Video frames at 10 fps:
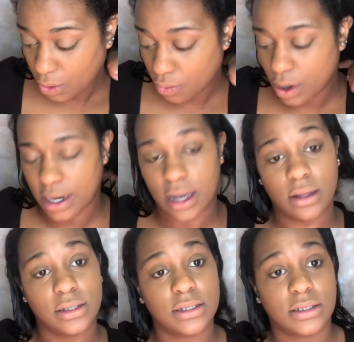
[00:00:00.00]
what
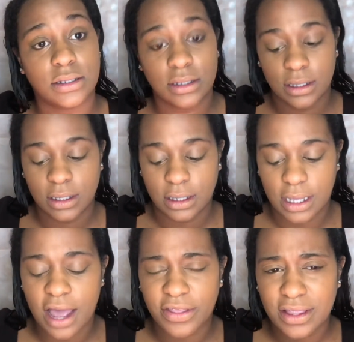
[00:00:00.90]
else?
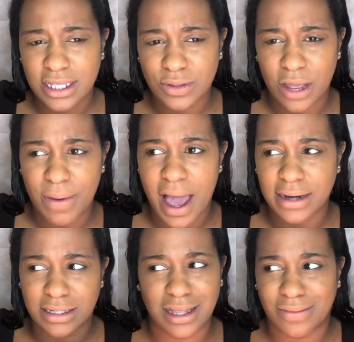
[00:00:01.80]
Yeah, I think that's what I
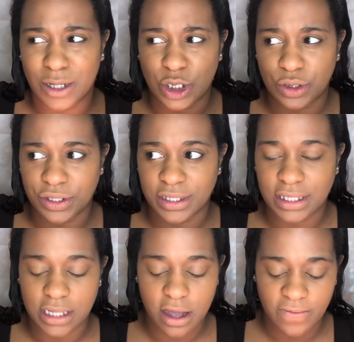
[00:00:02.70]
packed and like my shoes and
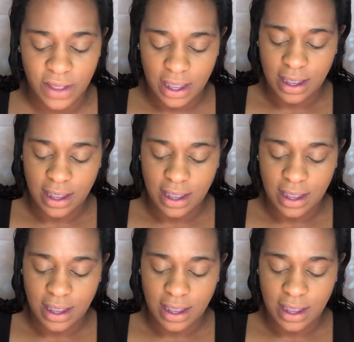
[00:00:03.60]
stuff.